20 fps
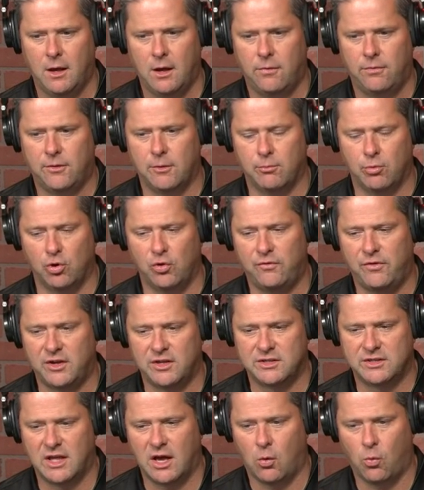the
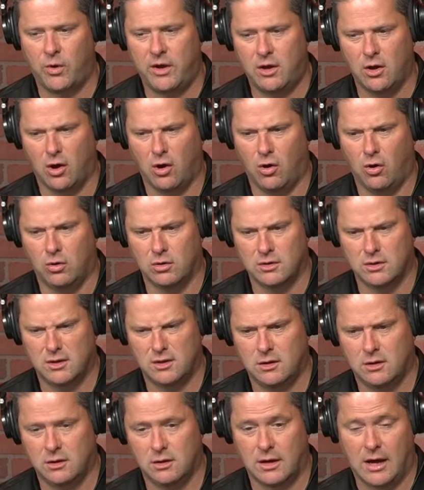movies that we all,
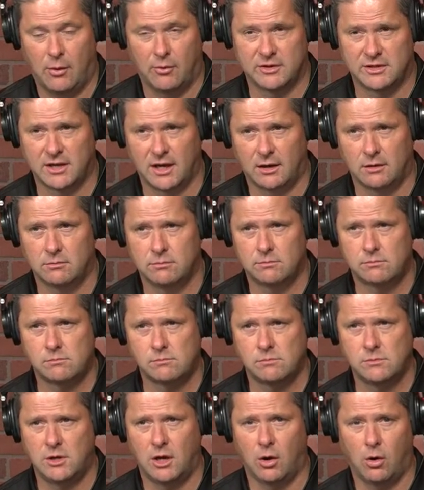I would say,
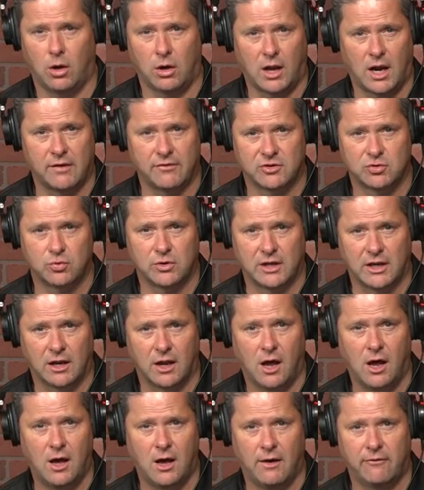you know, a lot of us really
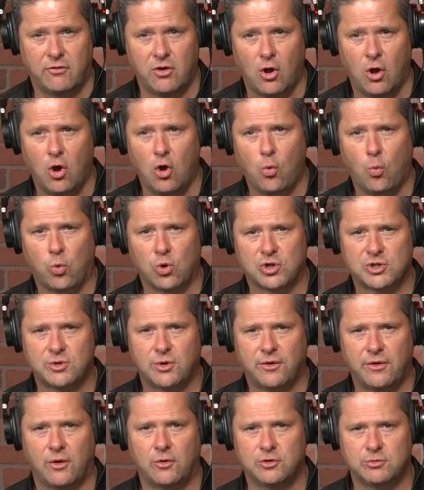loved were
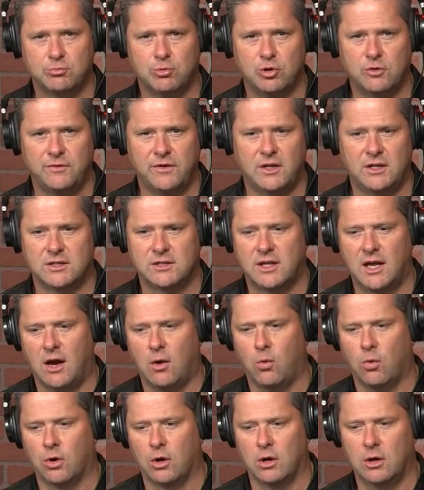sort of those movies
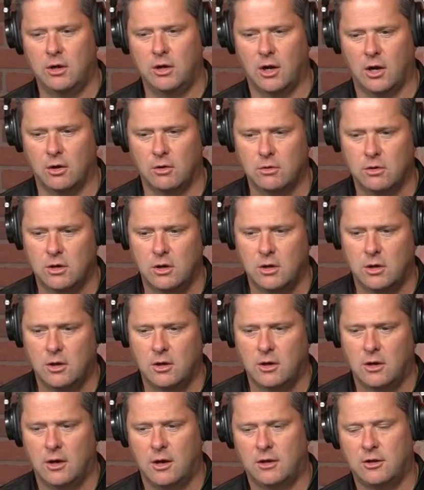that were, you know,
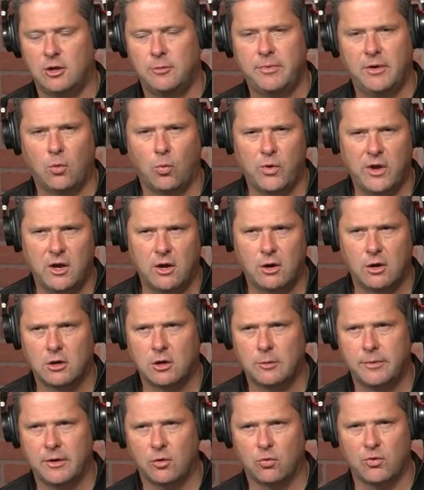a little bit weird, a
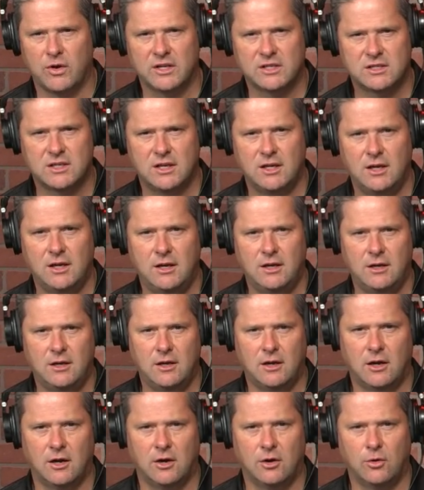little bit risky,
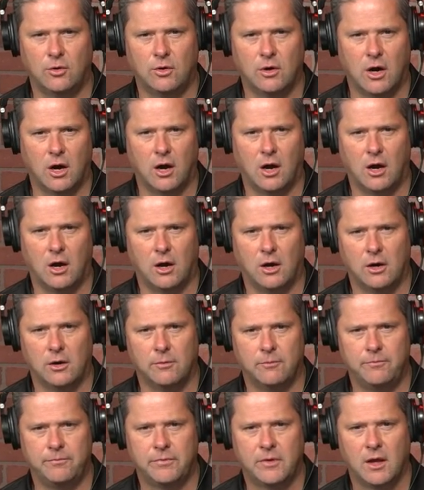you
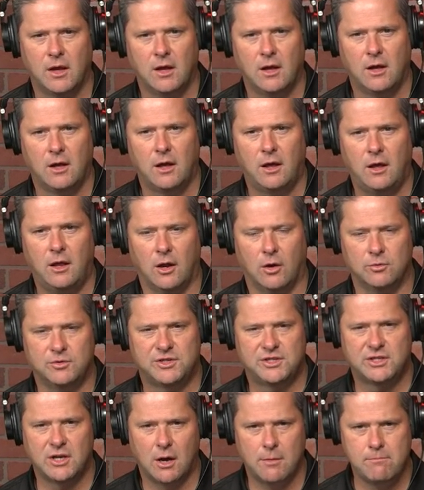know,
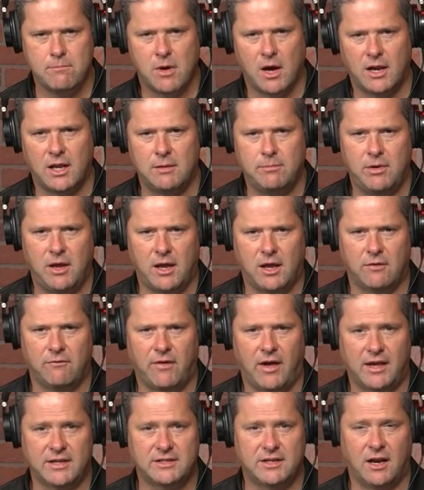some money being
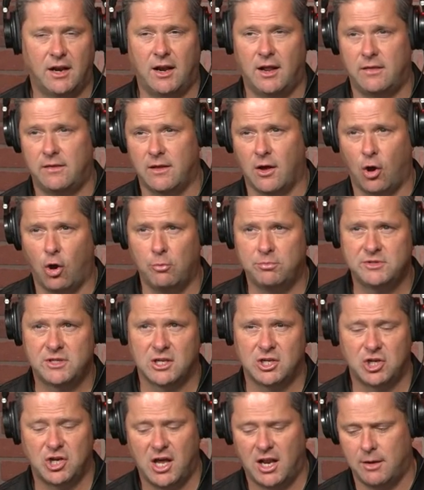invested in it in the hopes
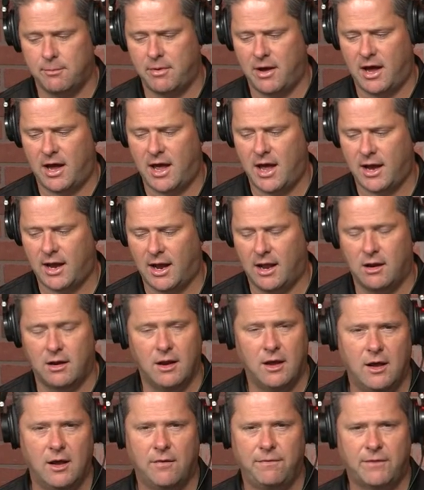that you get it back. And
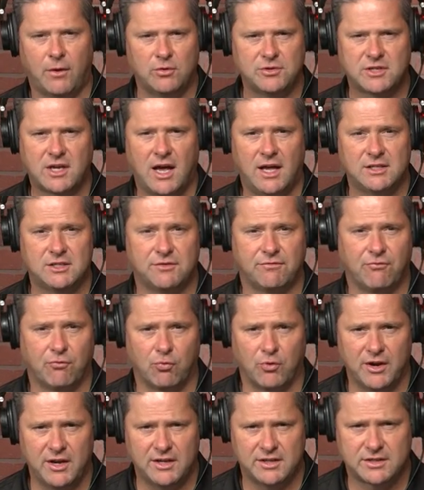those kinds of
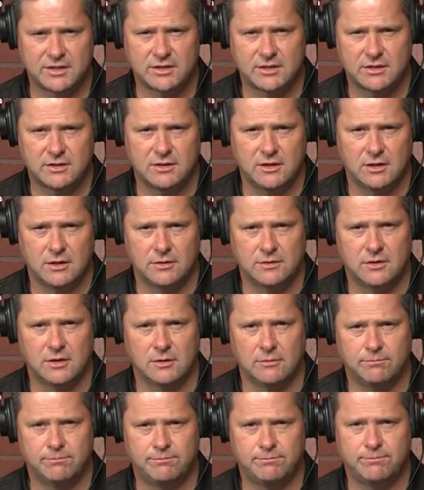risks,
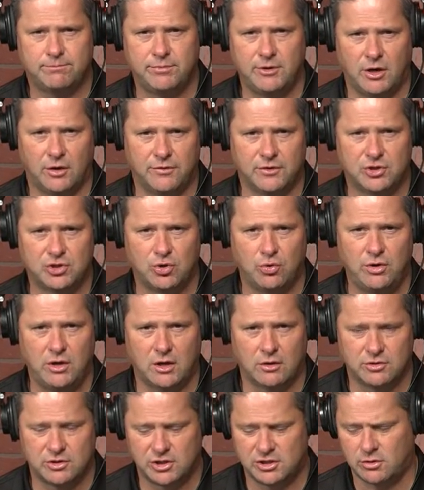the you know, the
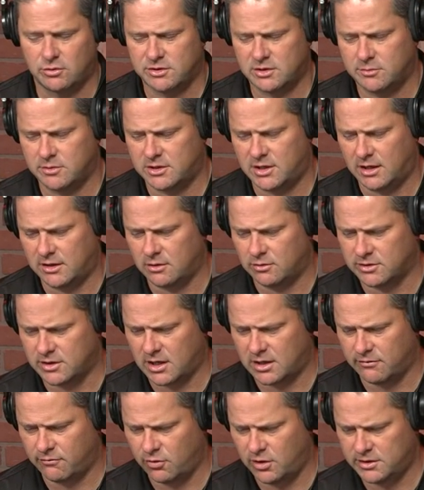studios just don't seem to take those
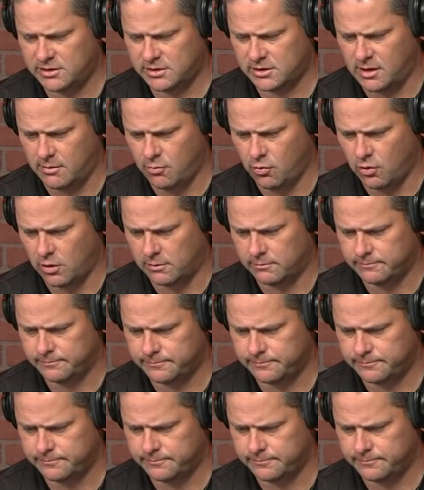kind of risks anymore.